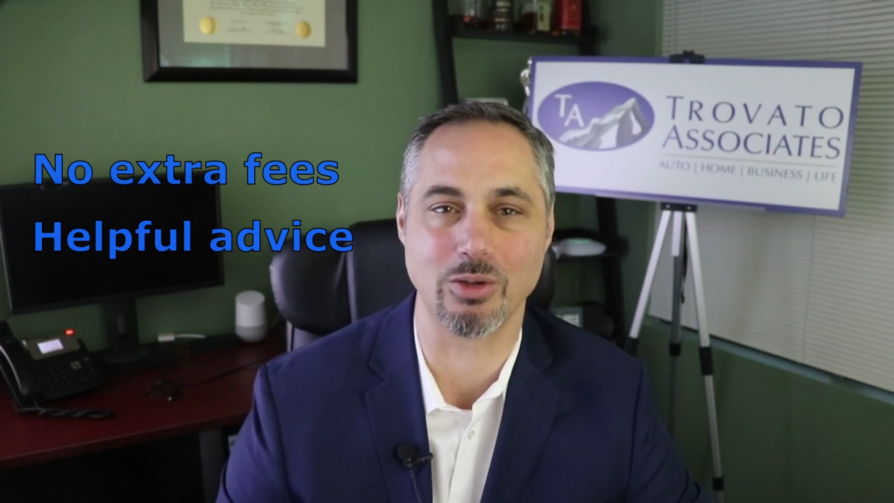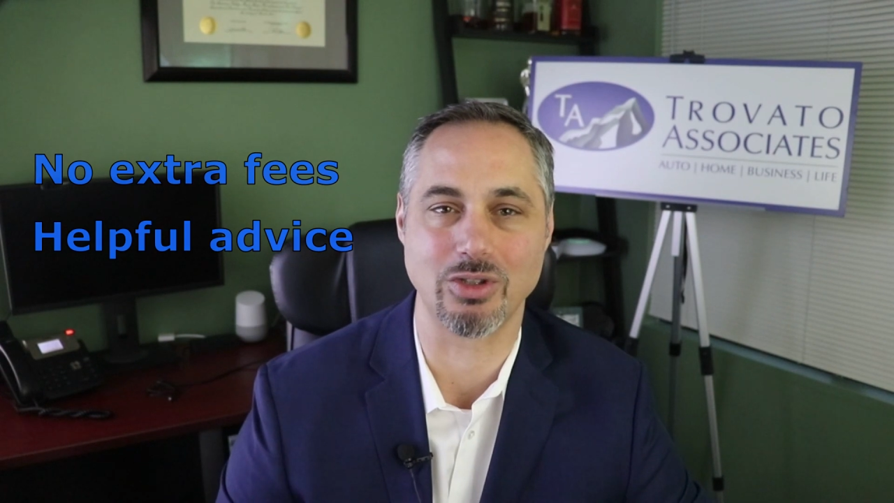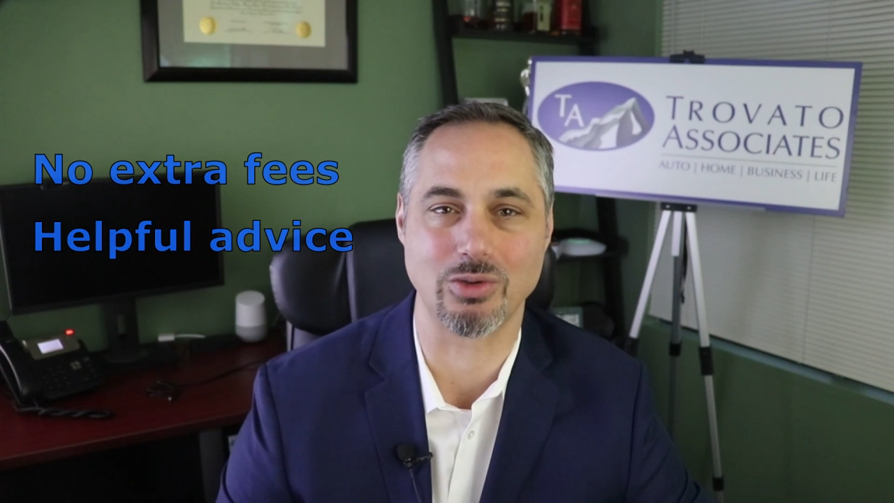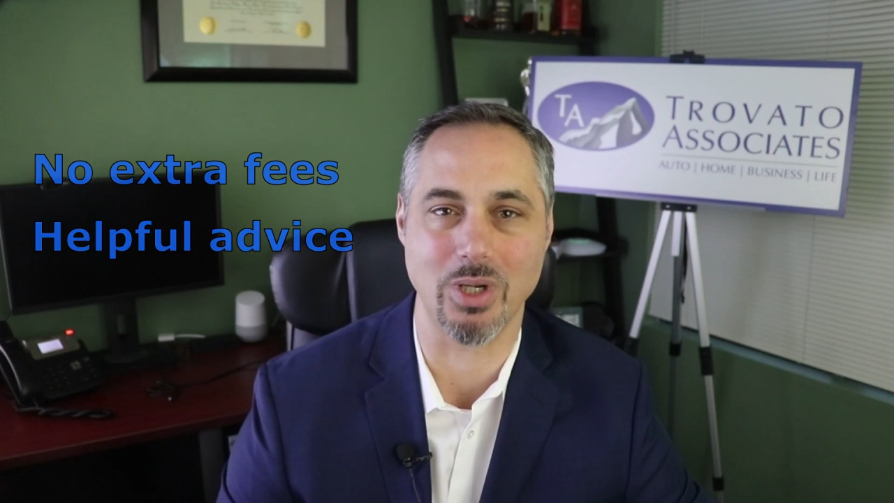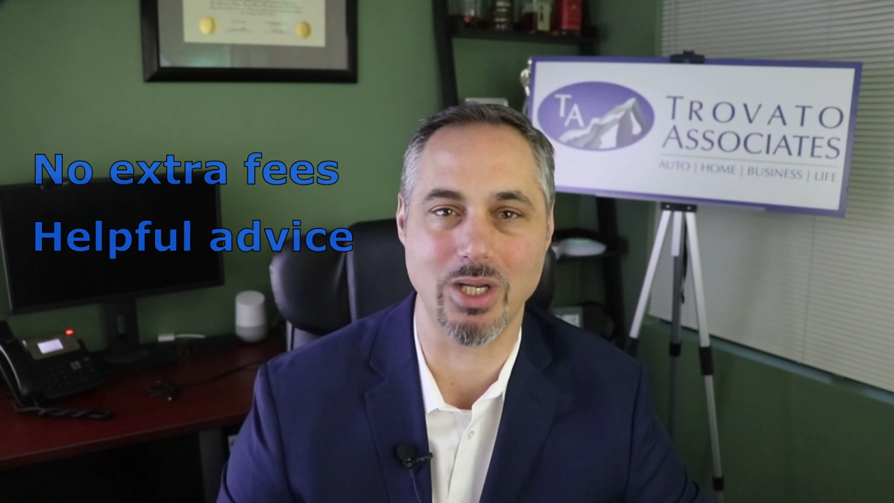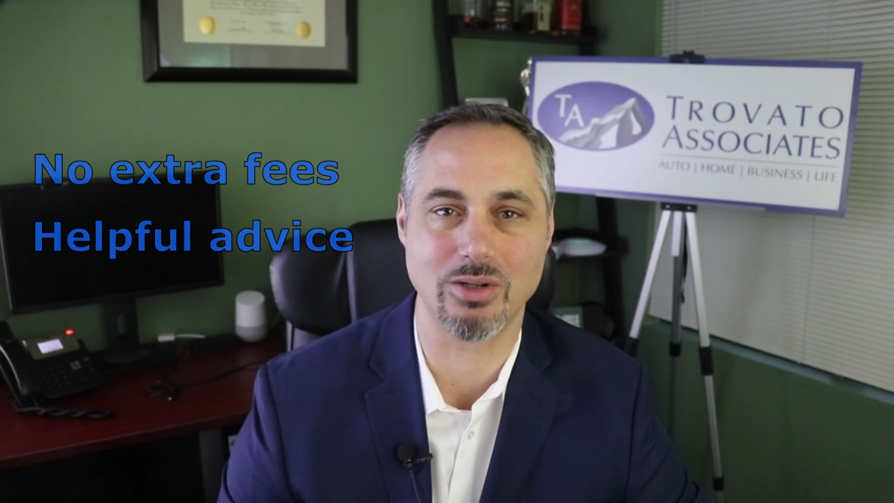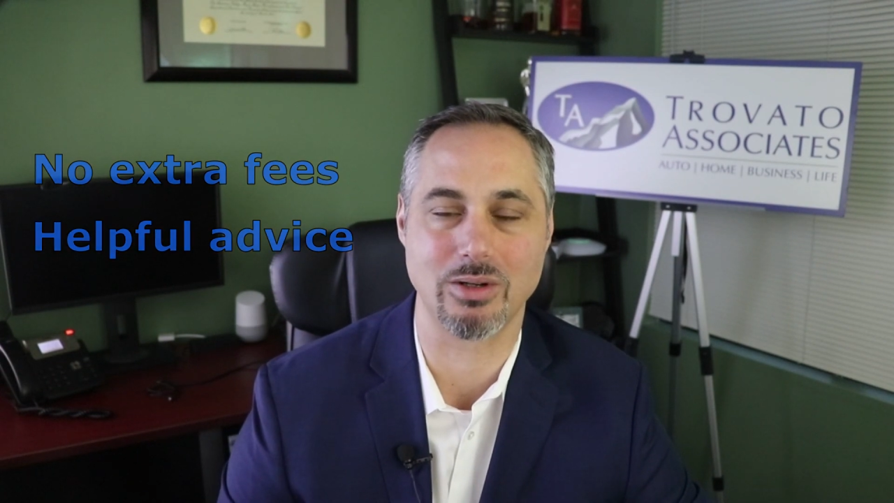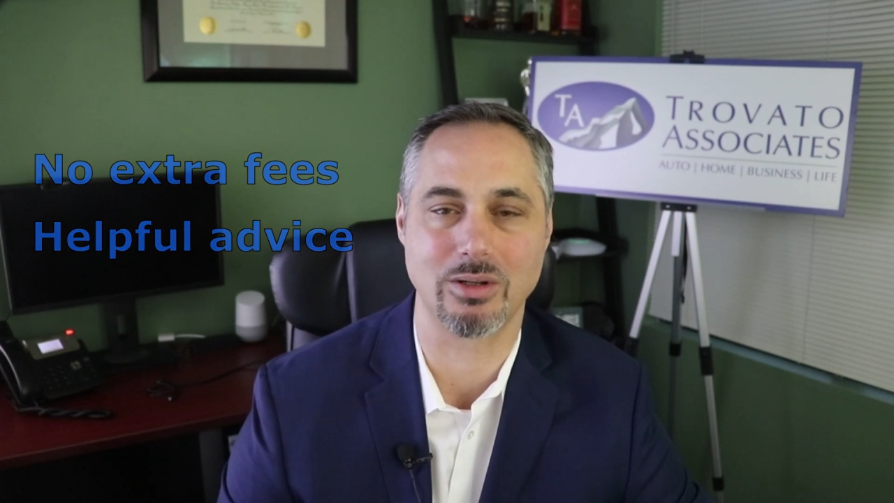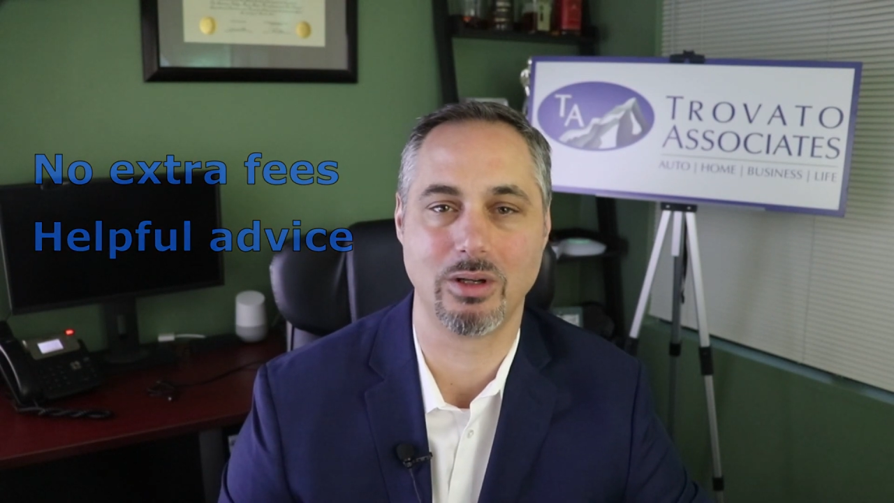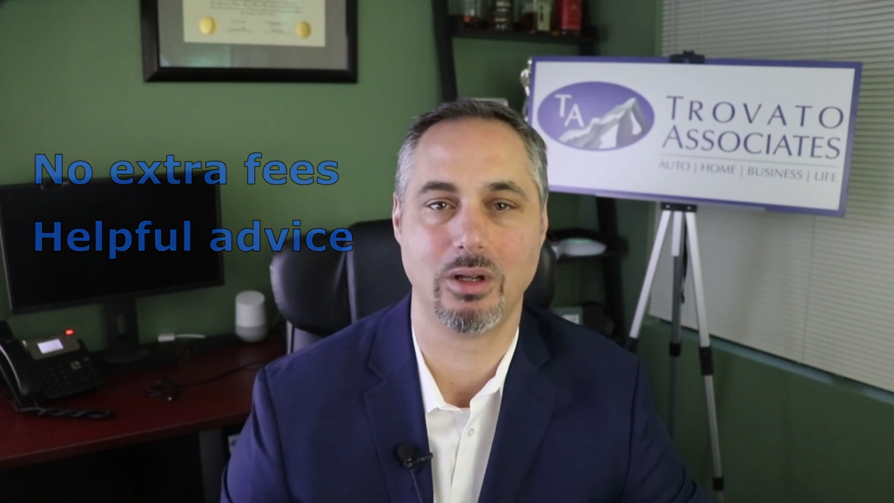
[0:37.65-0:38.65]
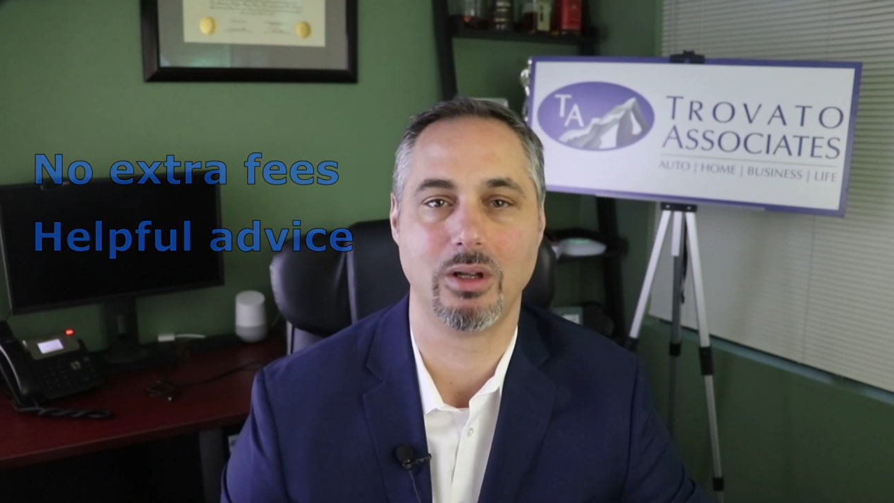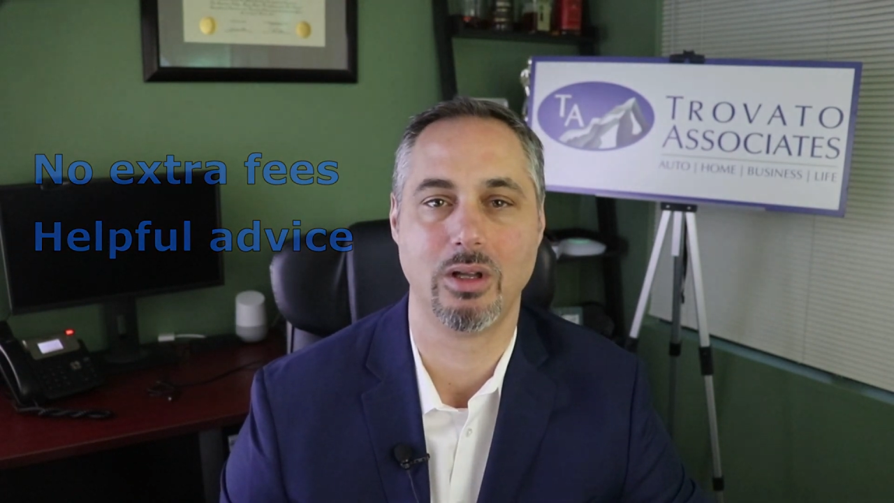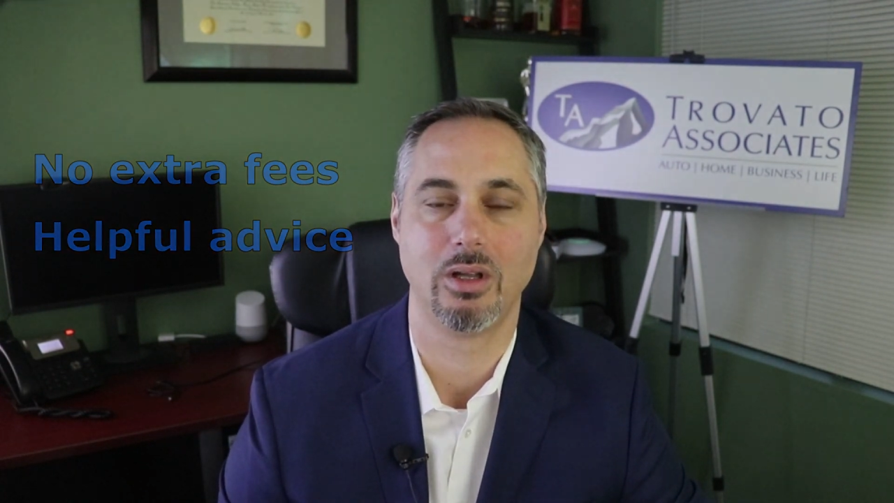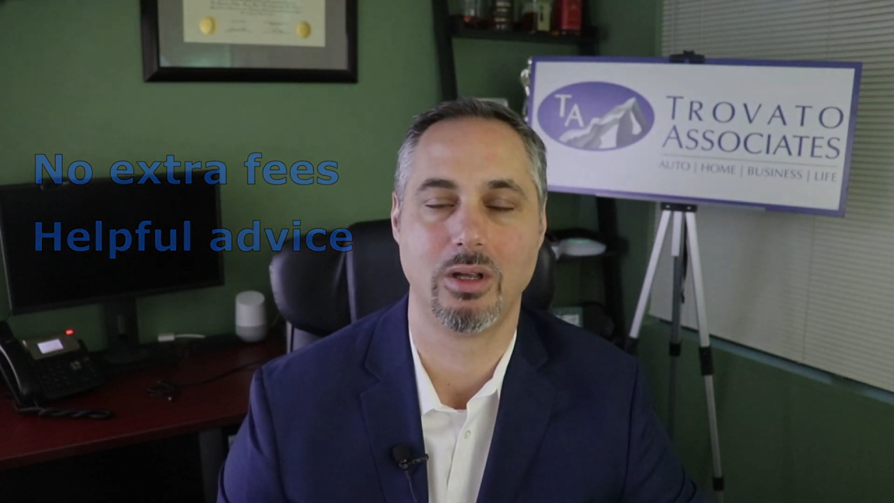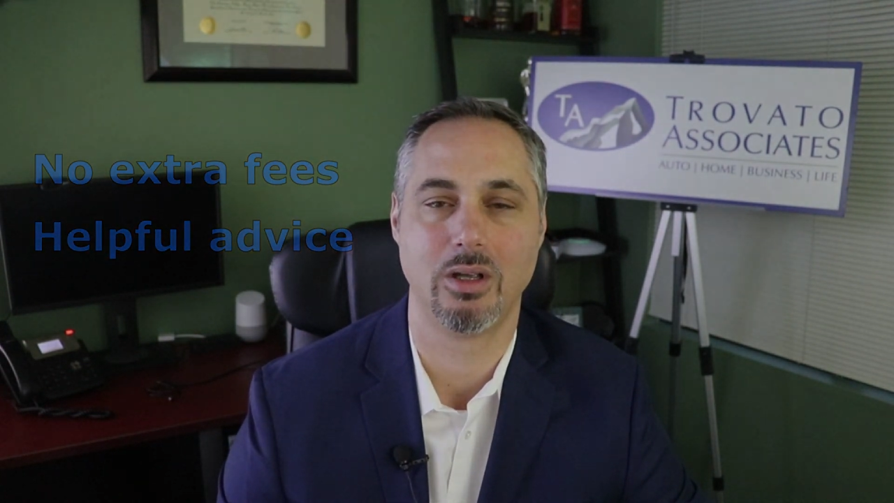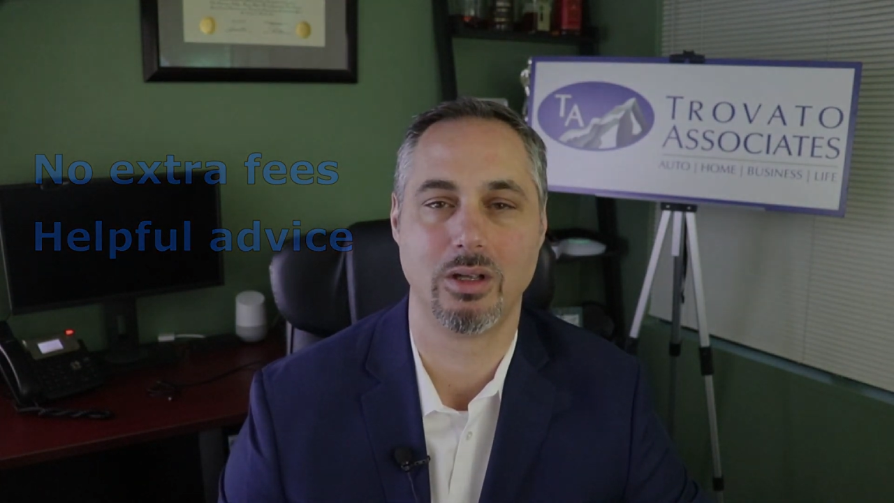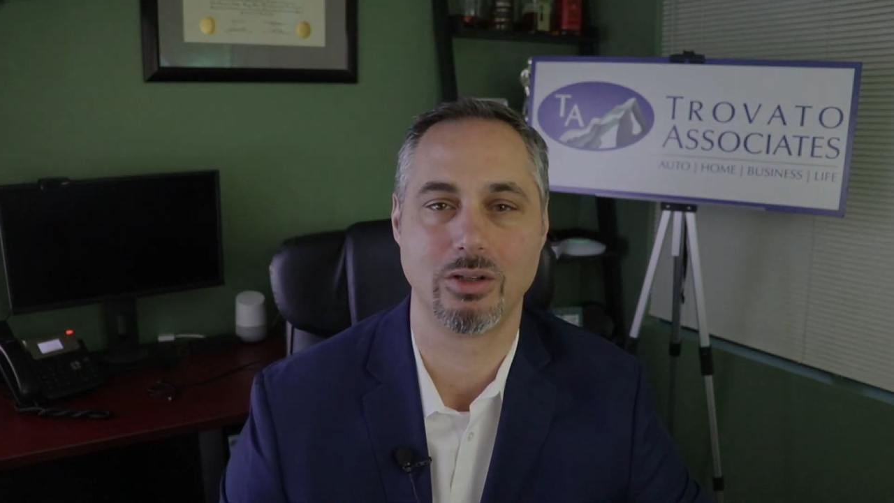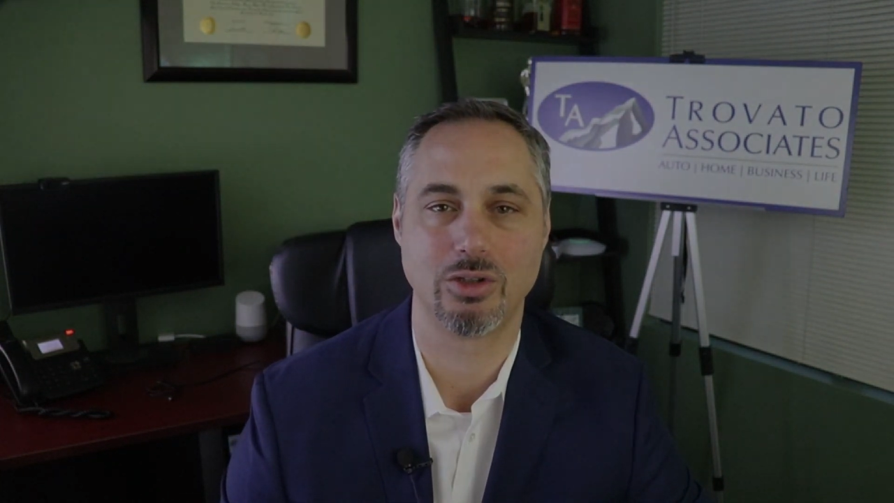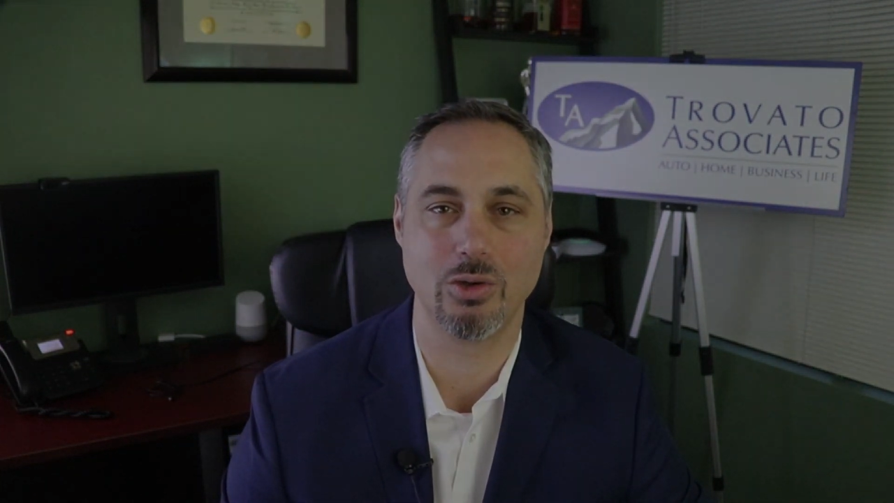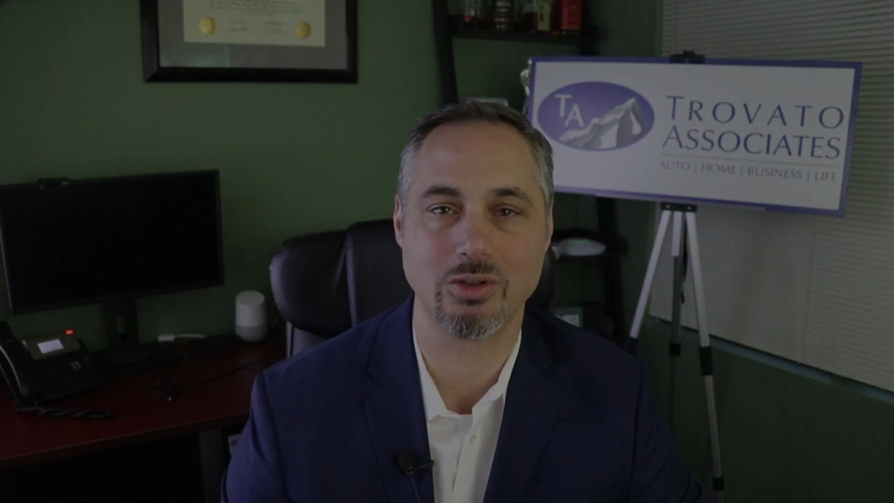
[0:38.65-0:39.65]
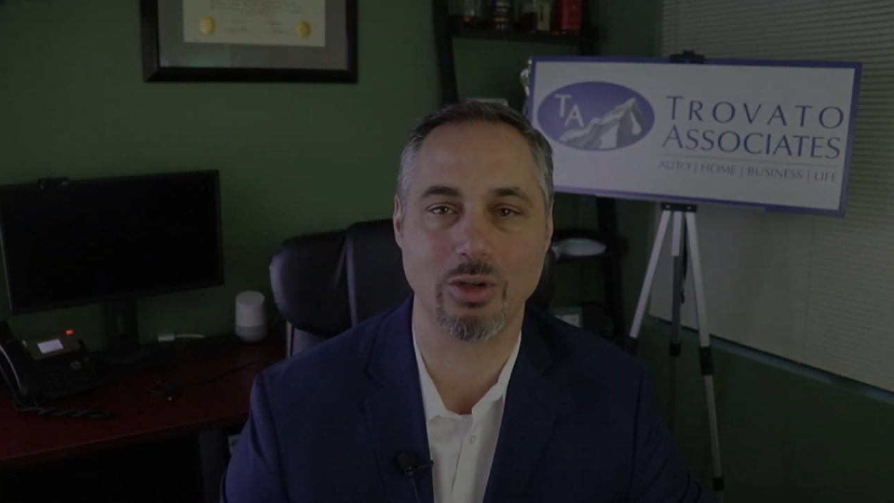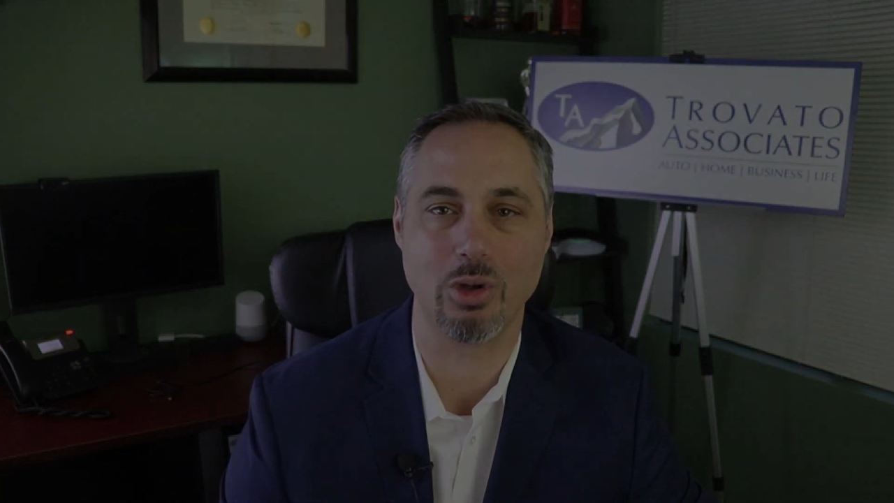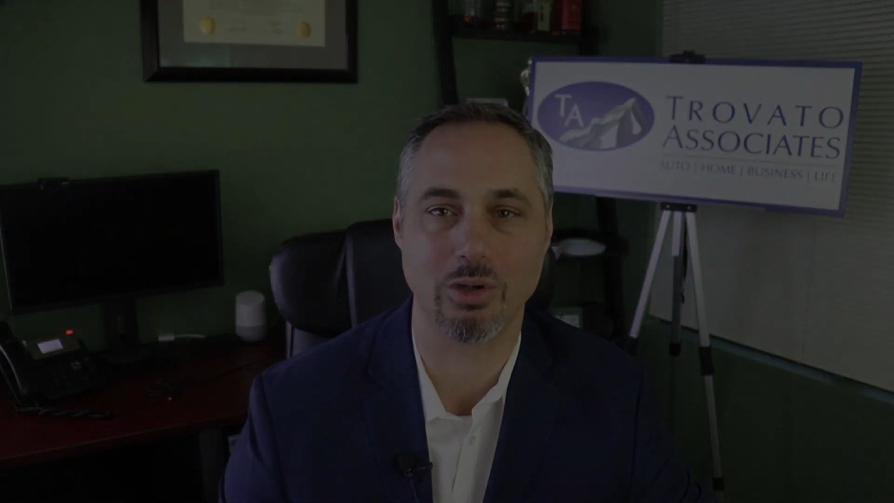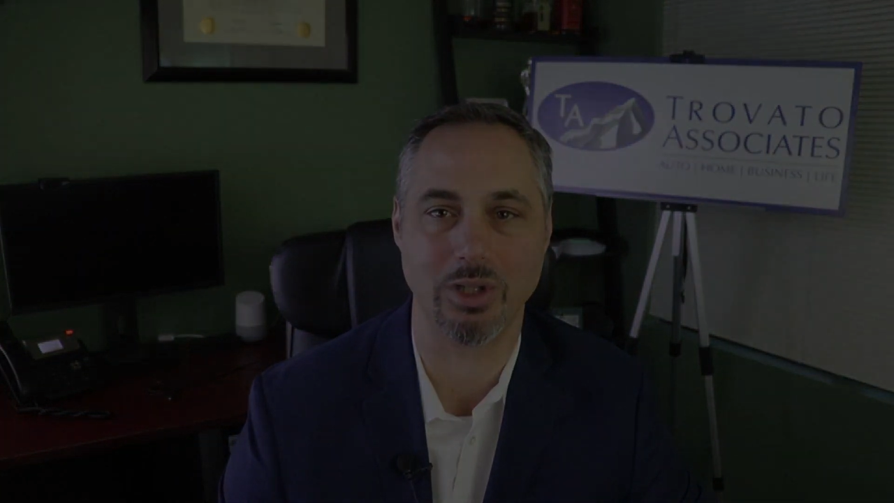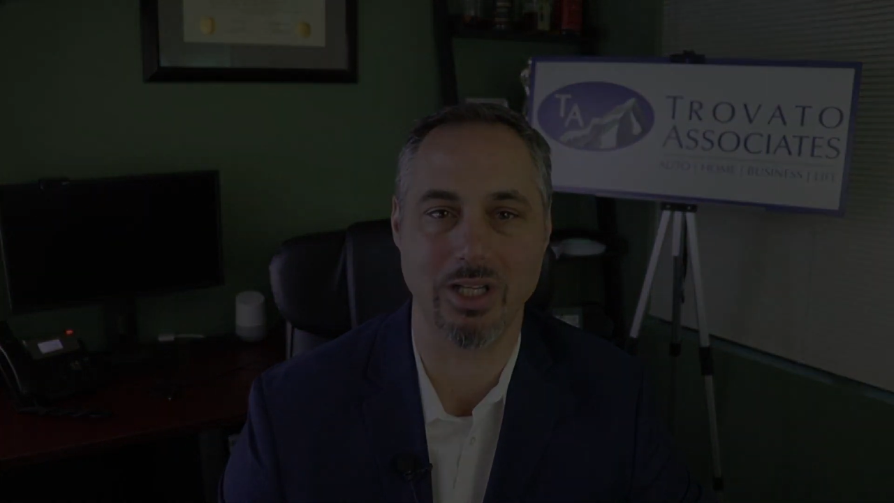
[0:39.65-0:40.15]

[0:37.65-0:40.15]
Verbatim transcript: stranger? Choose a local